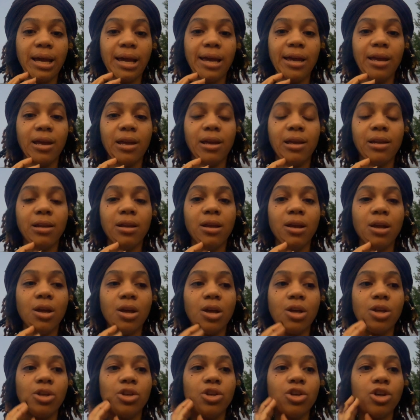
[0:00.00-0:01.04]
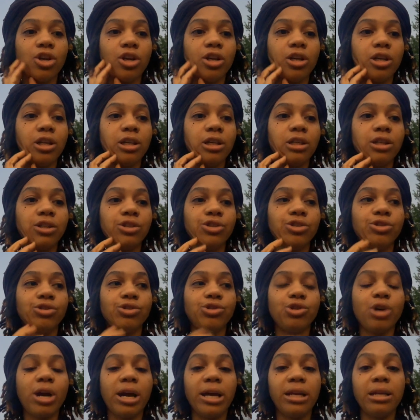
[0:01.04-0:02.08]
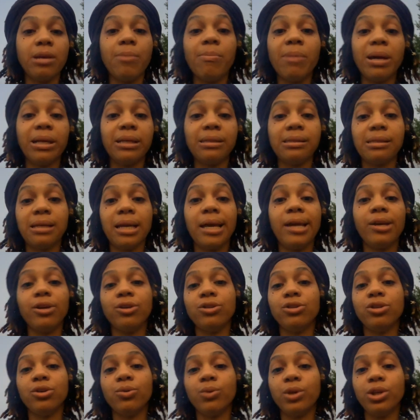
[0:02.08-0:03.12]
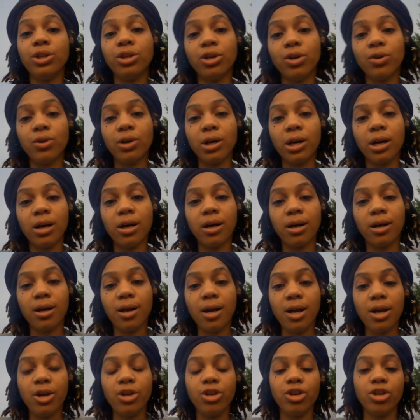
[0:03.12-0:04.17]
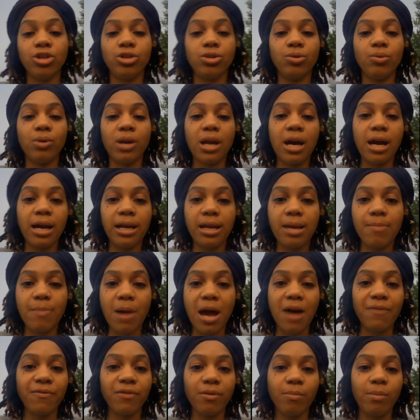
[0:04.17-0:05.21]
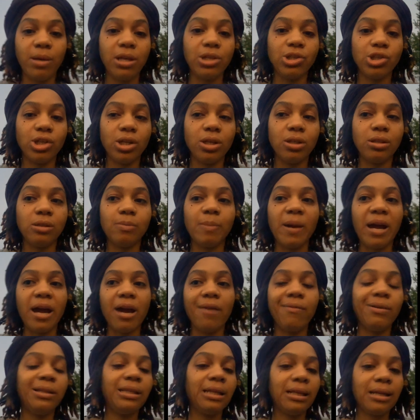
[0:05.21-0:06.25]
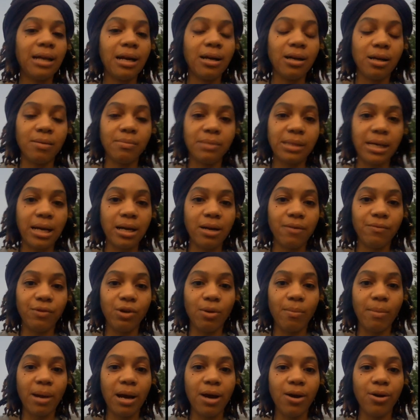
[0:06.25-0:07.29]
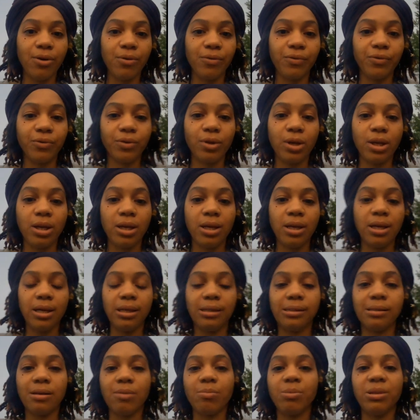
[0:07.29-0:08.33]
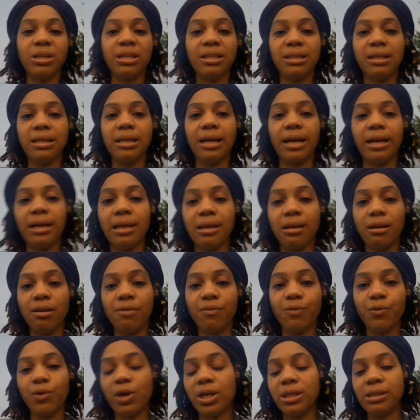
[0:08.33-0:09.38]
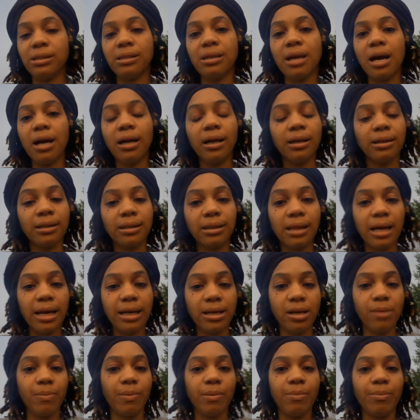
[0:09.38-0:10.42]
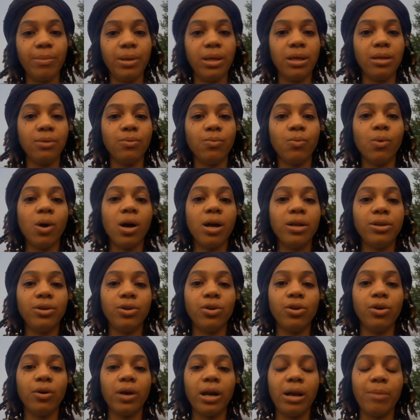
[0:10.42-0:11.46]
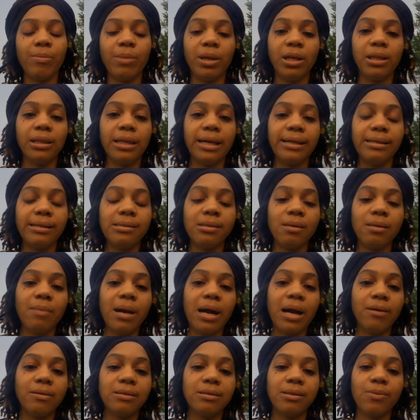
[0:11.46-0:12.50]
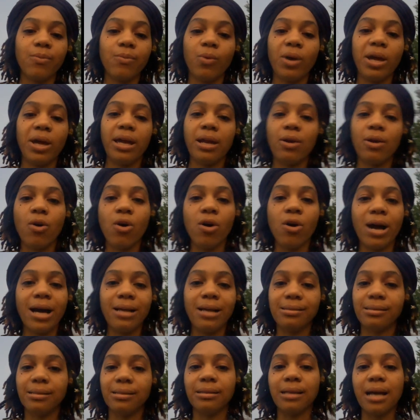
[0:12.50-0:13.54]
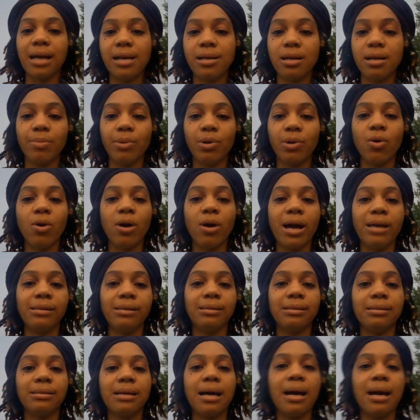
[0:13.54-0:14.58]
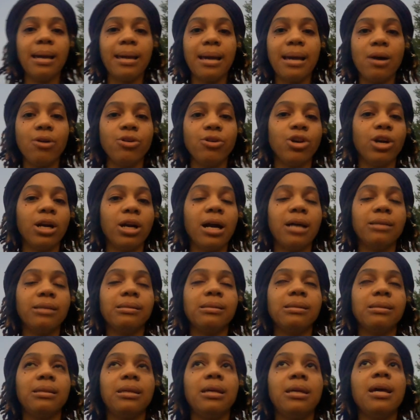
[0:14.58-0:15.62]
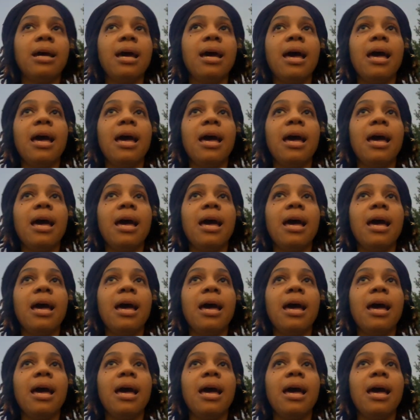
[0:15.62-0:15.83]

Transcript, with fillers: and you're trying to meditate, you're doing yoga, you're doing I am affirmations, but everything that comes out of your mouth, it's completely negative. It's not going to line up and be one. You know what I mean? Like, somehow, some way, it all has to line up. It all has to tie out. You're constantly,